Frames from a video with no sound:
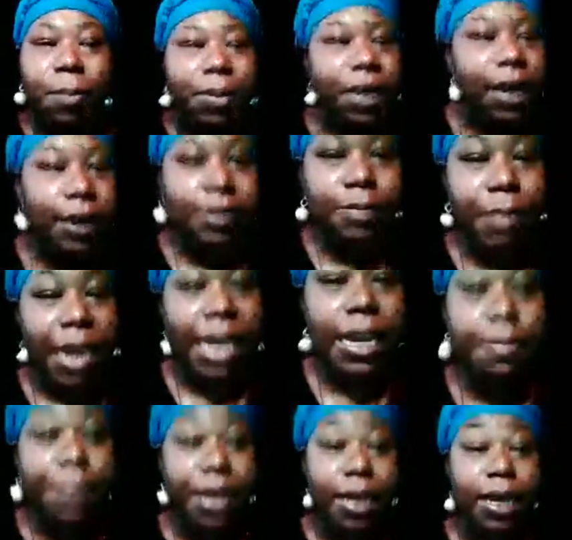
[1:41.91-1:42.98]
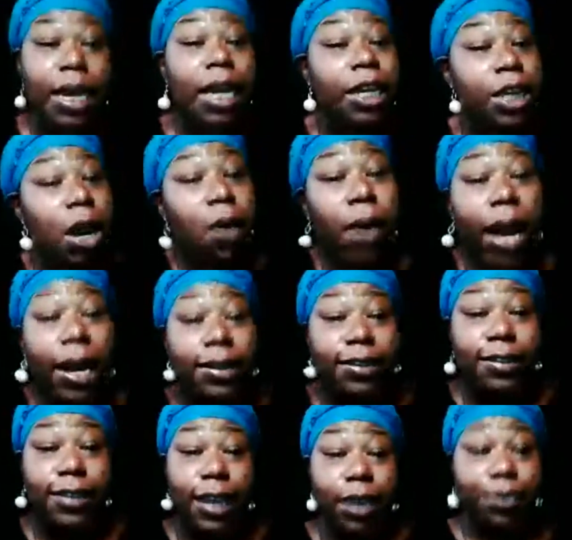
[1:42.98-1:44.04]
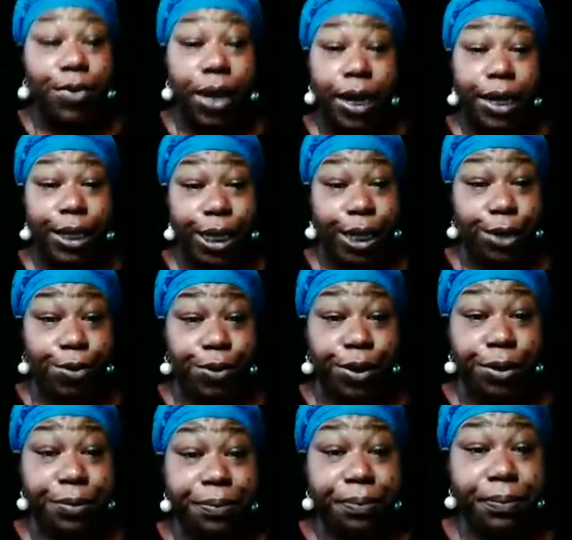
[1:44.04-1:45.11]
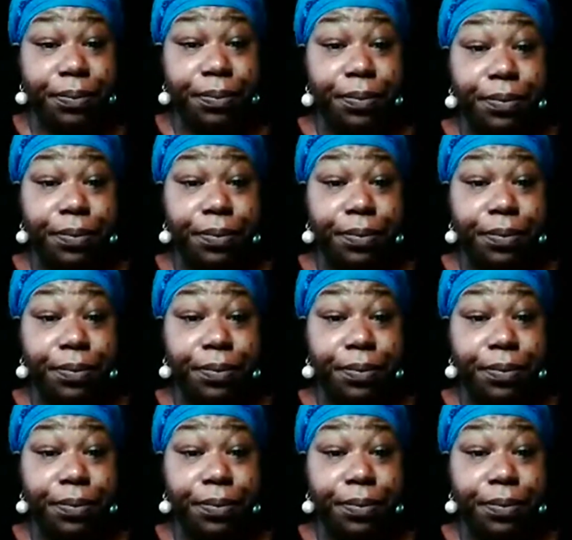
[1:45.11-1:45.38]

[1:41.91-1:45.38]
because maybe your ass is getting ready to leave a room.